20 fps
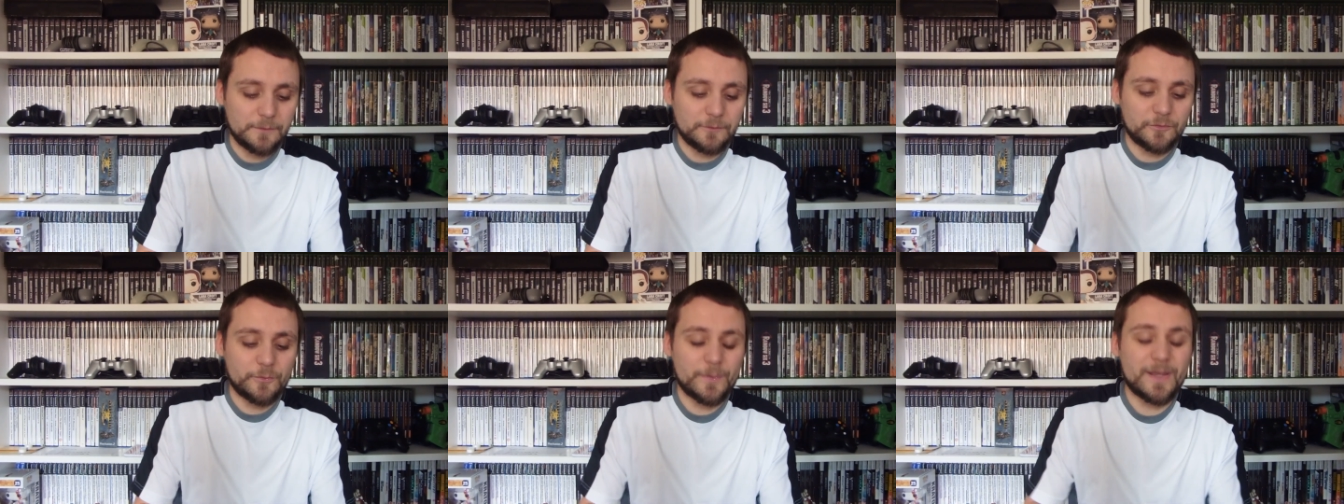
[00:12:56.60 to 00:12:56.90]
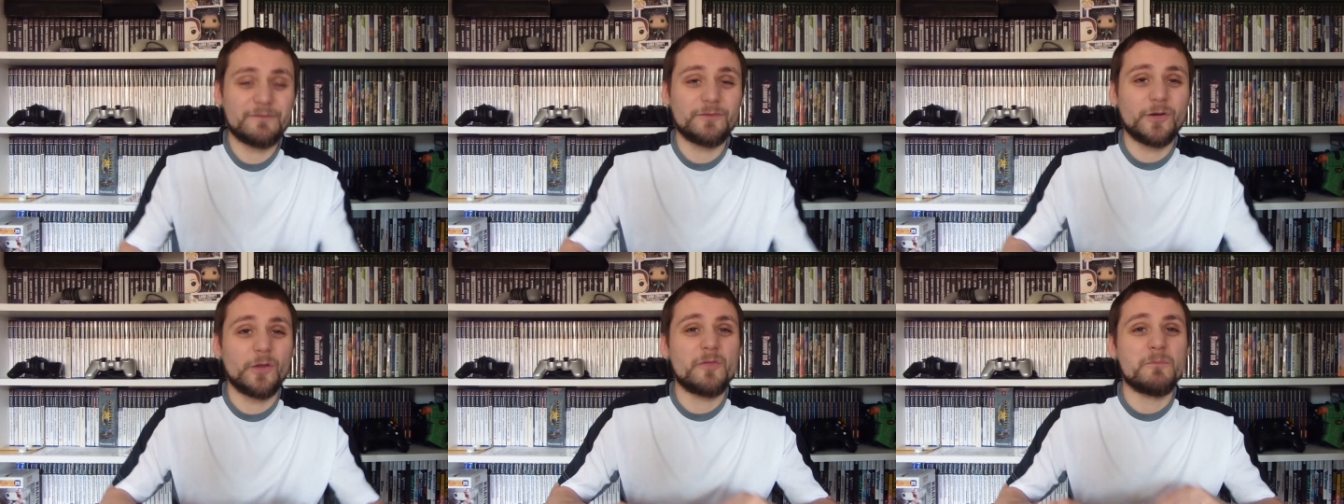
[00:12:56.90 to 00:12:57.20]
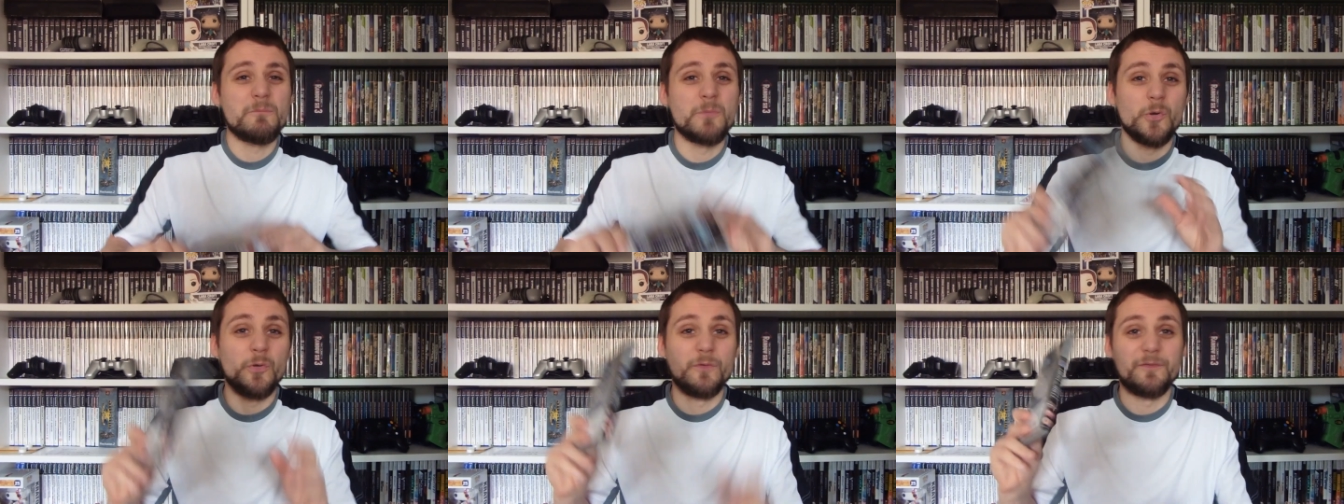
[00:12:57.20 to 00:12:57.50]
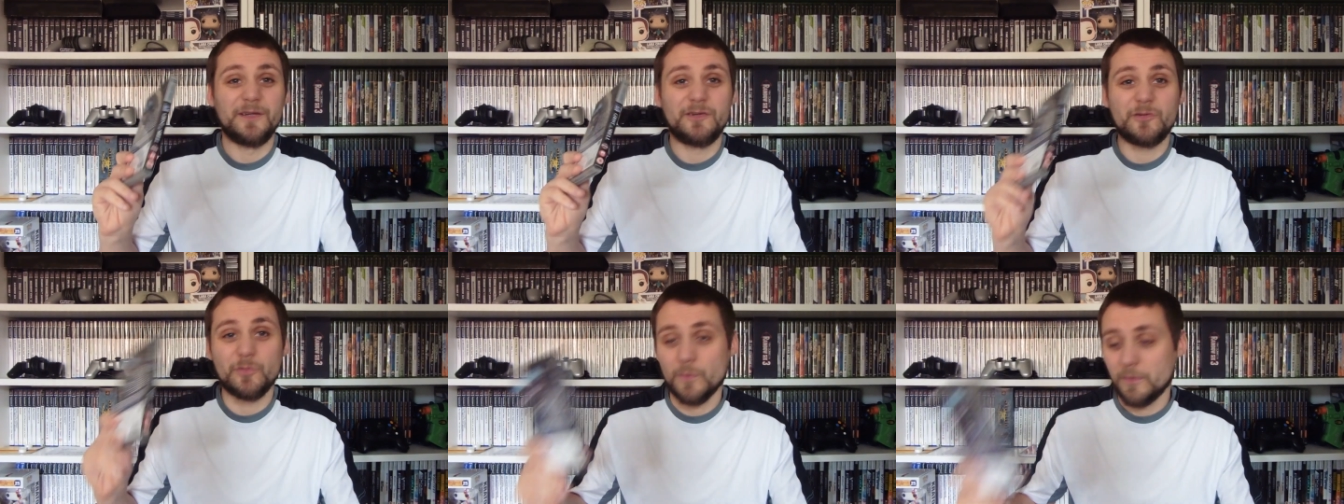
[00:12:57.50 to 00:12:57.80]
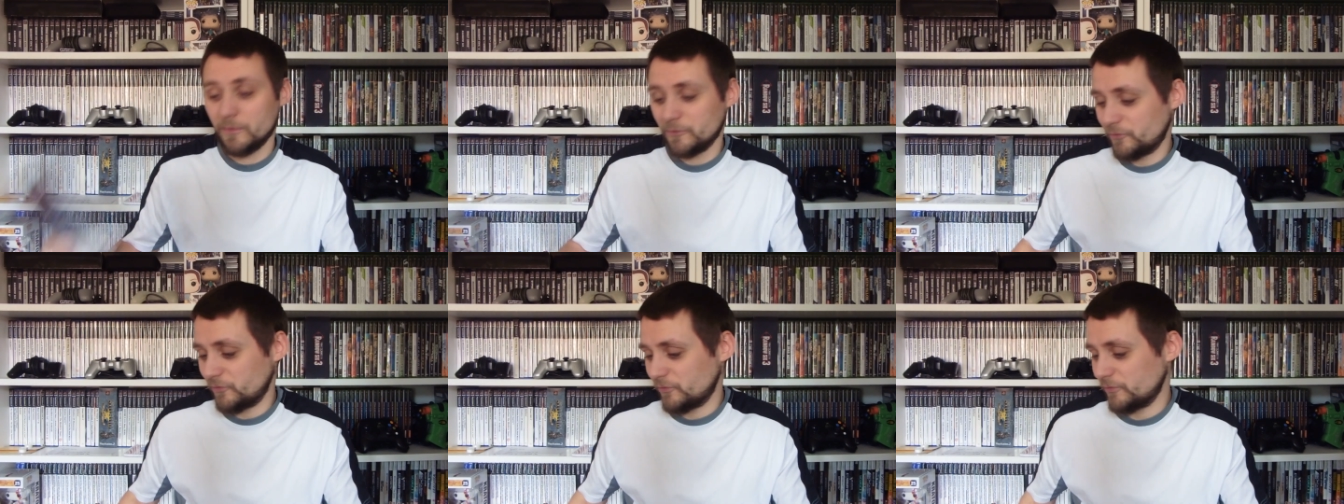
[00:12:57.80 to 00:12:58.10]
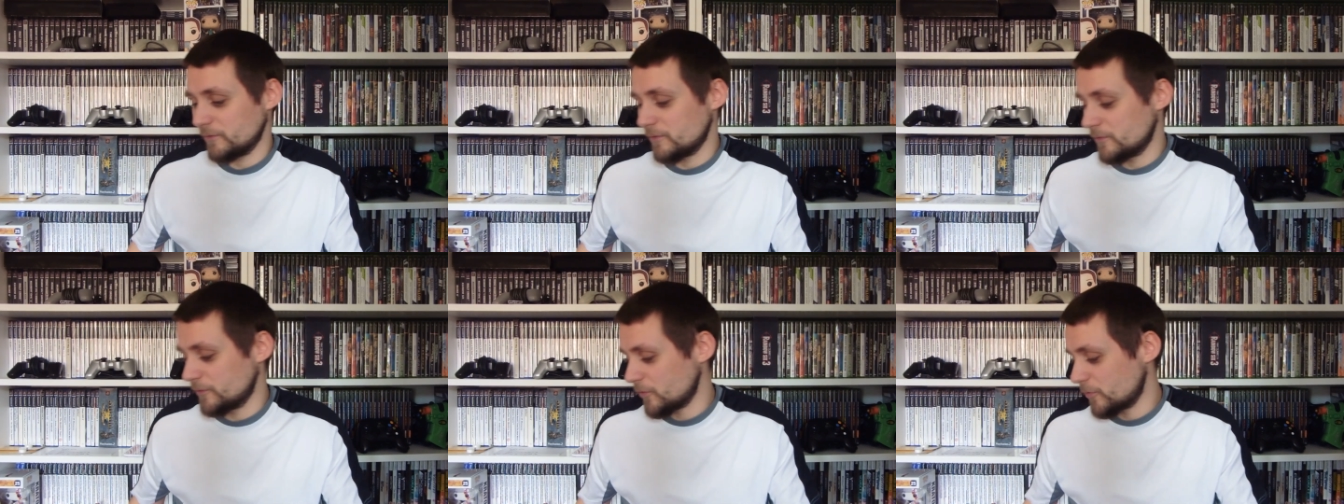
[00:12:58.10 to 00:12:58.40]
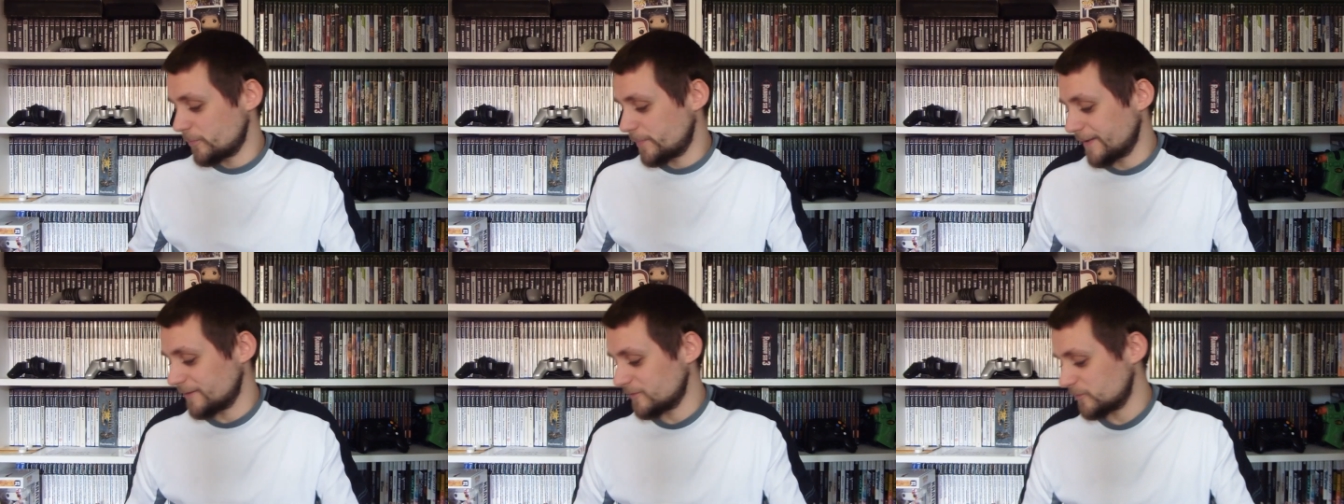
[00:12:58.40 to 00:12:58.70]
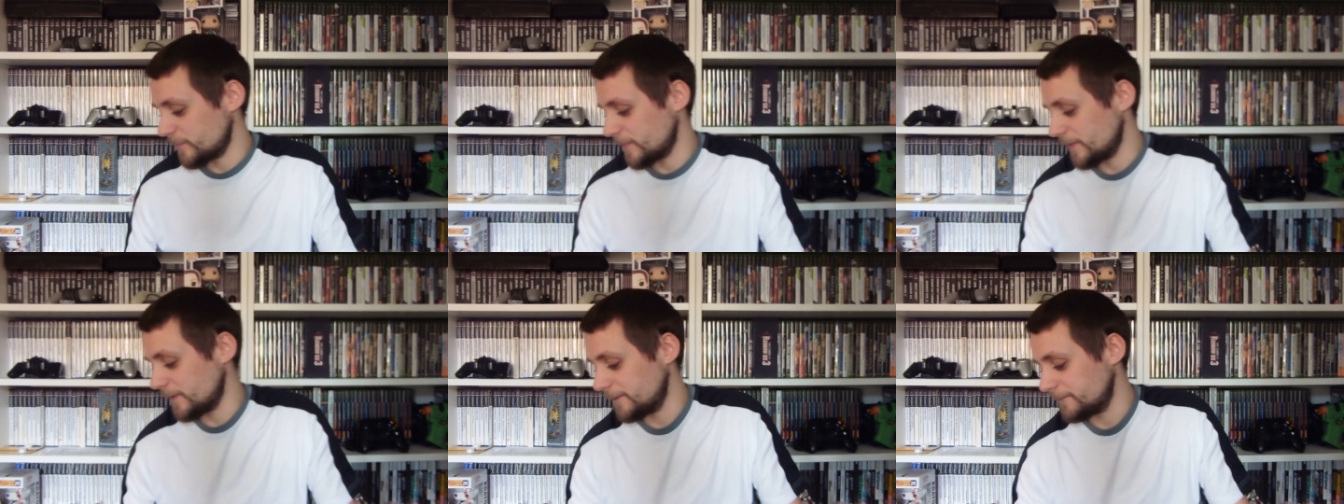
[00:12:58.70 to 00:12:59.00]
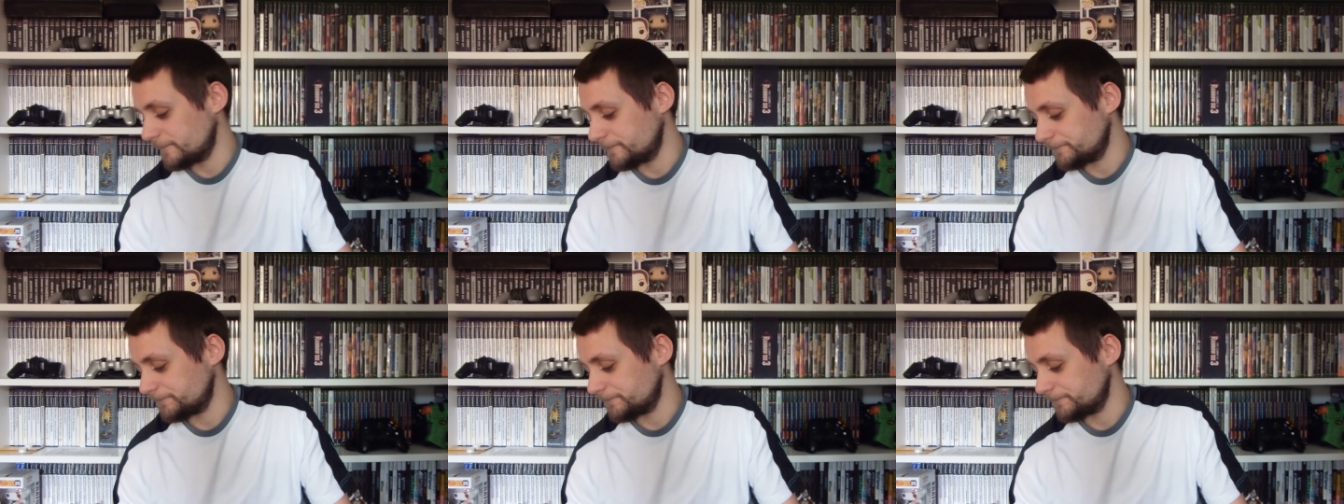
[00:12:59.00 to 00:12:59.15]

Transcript: So we have another movie to watch on our PSP.